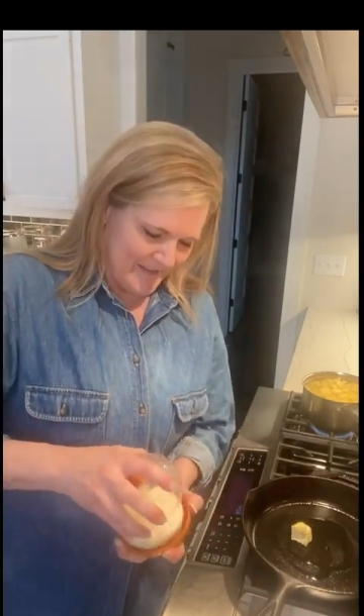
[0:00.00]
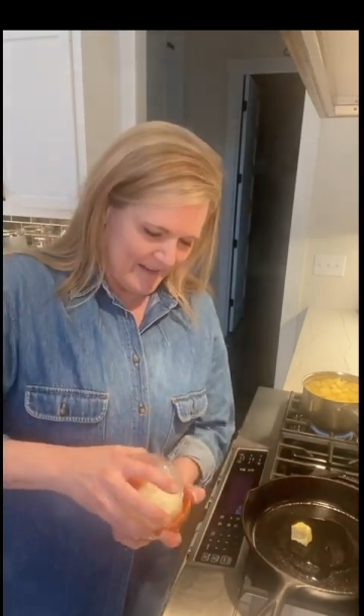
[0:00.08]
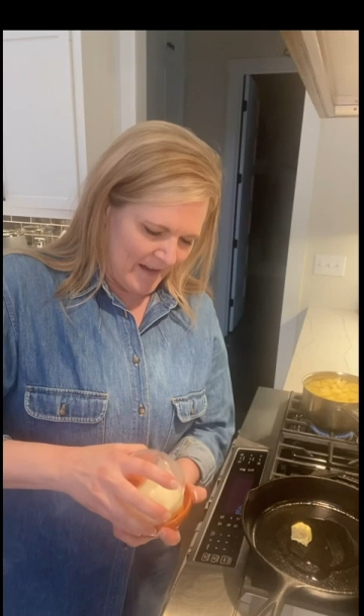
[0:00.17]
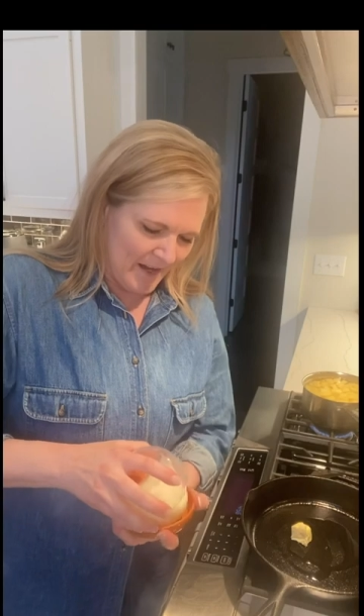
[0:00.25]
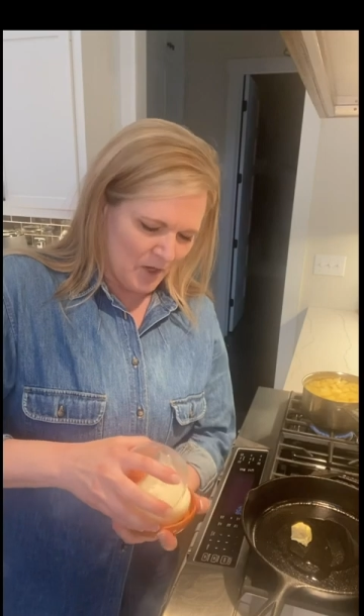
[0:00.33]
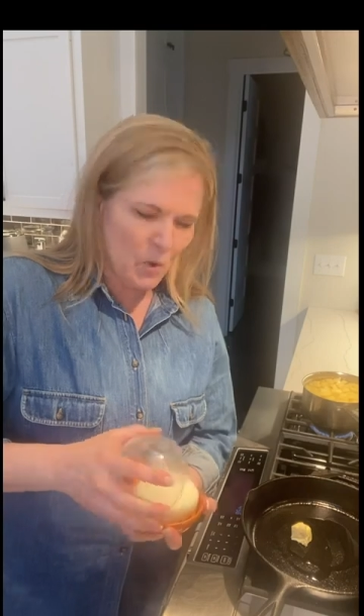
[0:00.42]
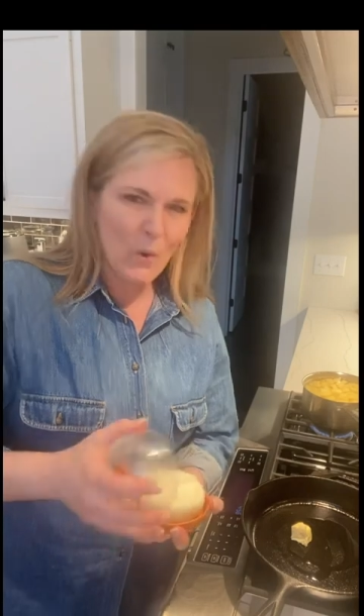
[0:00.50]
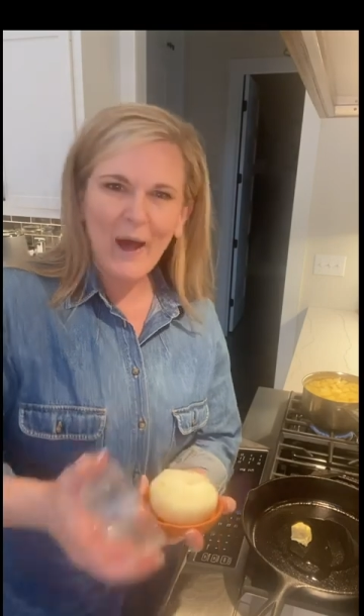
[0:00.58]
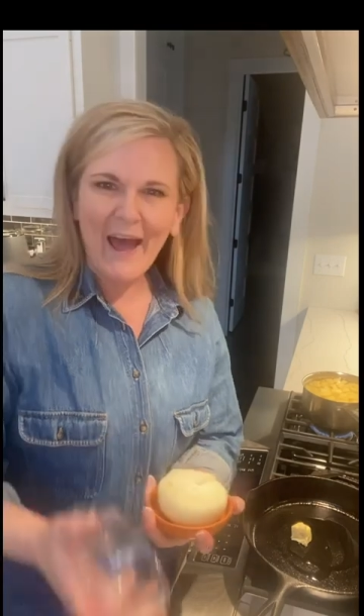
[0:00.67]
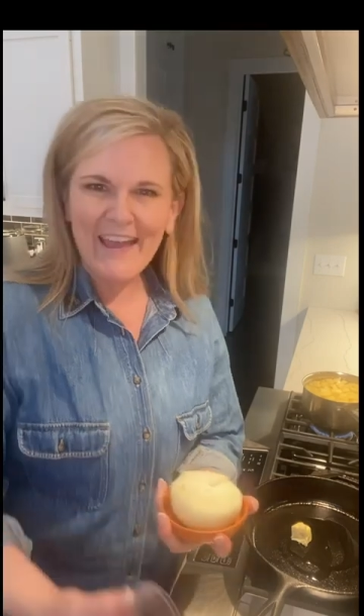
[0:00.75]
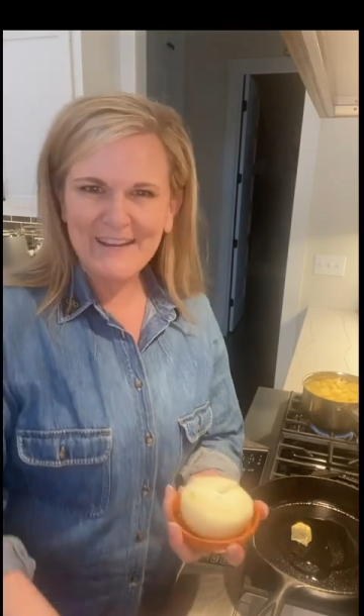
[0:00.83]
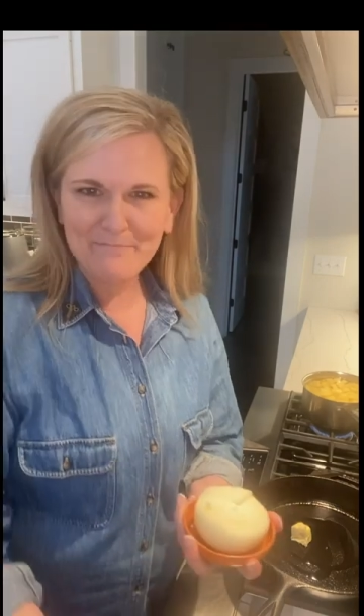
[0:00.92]
not
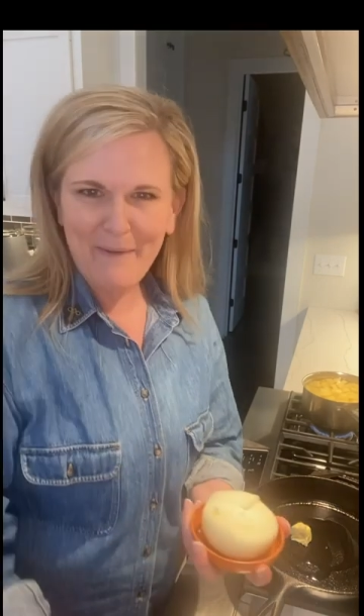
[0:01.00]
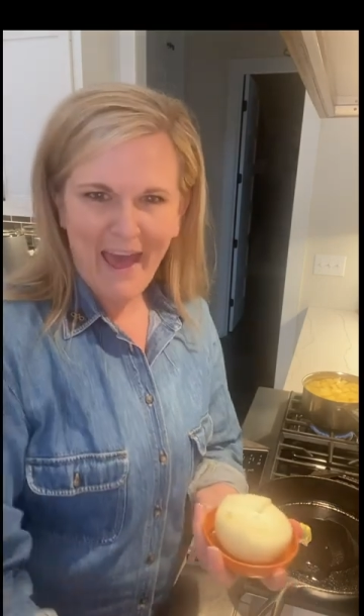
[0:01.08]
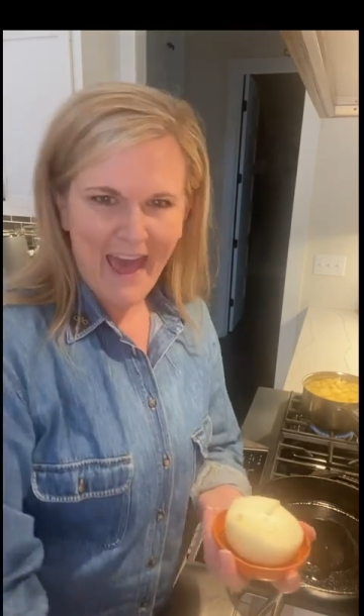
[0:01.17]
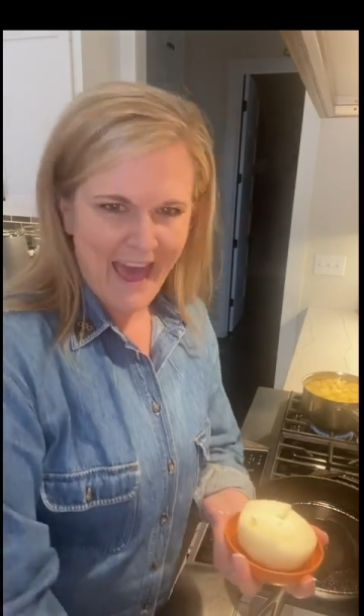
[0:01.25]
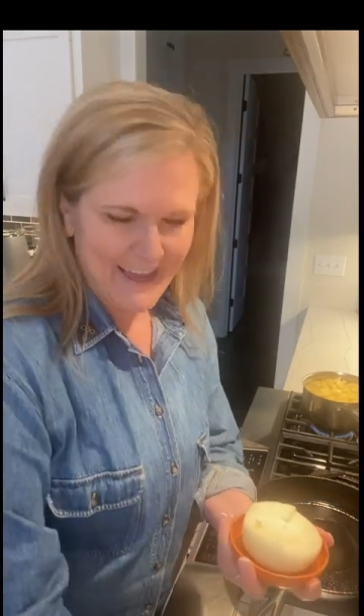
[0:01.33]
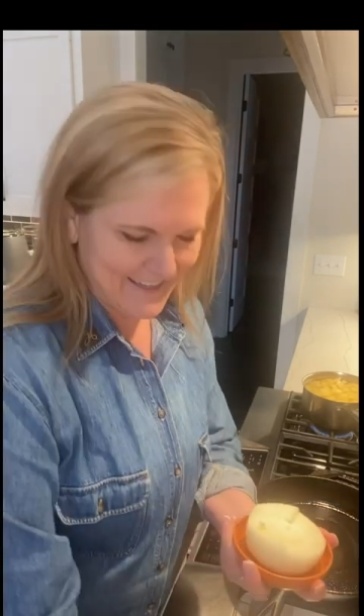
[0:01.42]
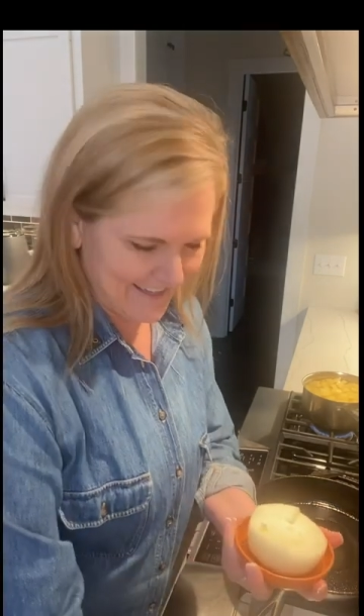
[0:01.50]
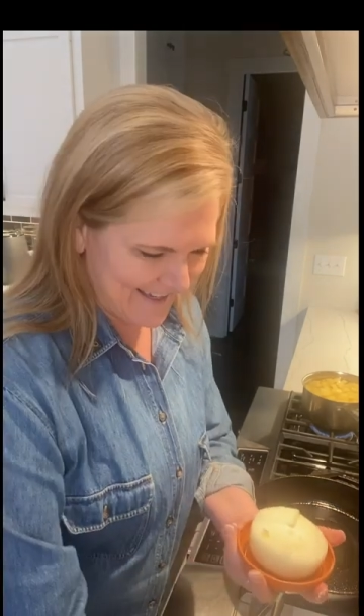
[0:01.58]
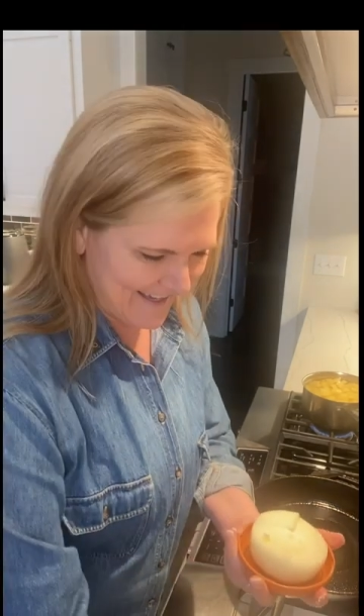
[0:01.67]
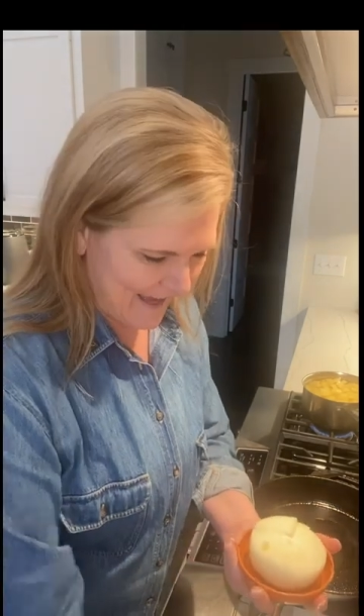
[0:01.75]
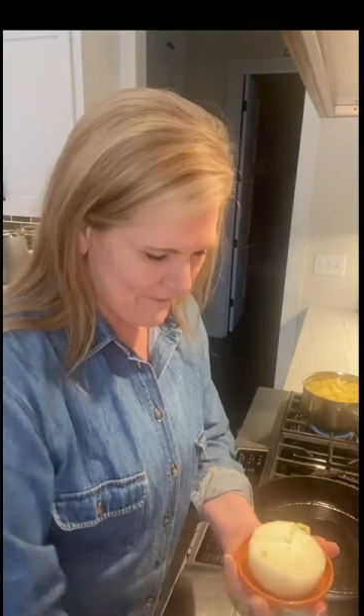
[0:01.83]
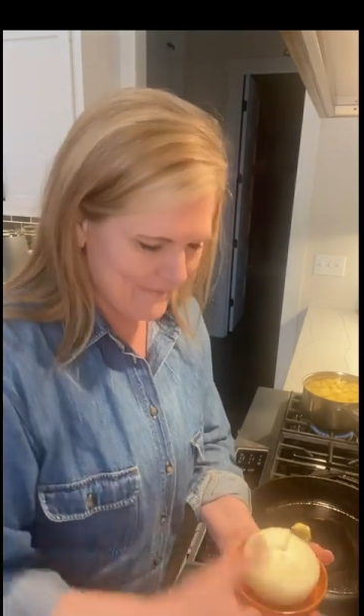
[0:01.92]
quite
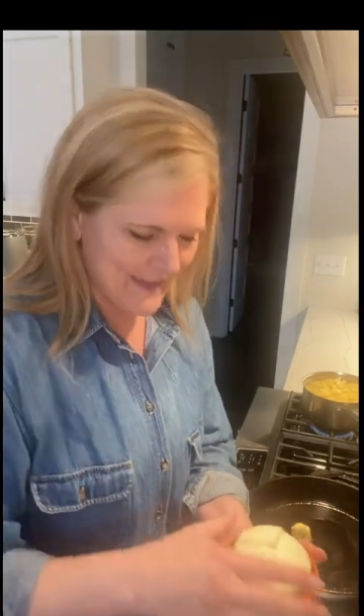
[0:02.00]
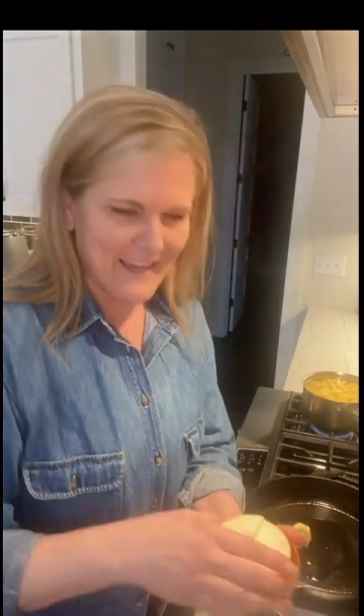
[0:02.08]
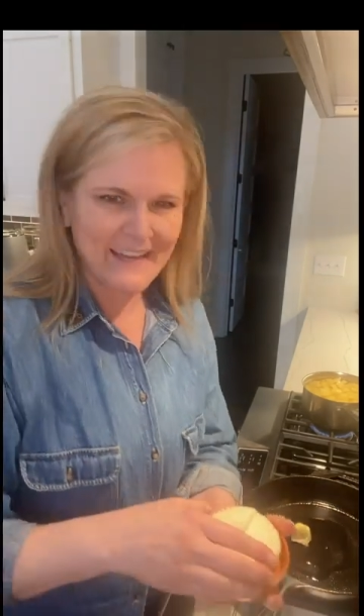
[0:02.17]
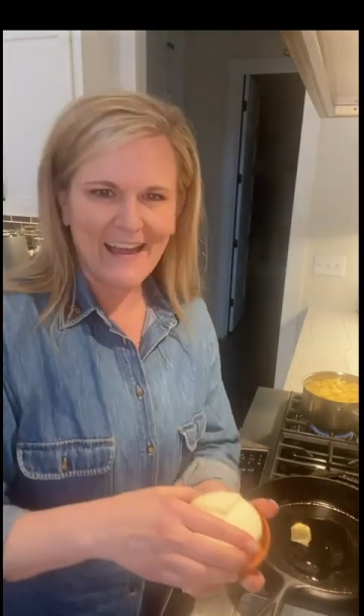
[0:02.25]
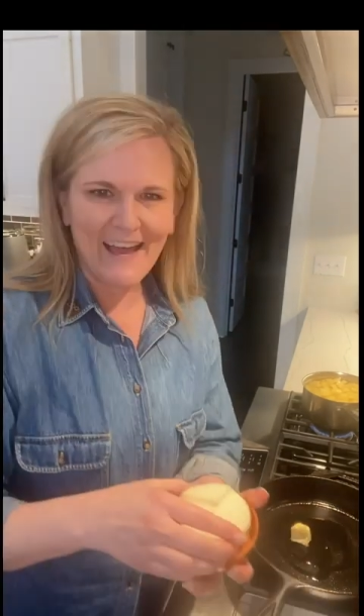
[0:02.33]
back. I mean,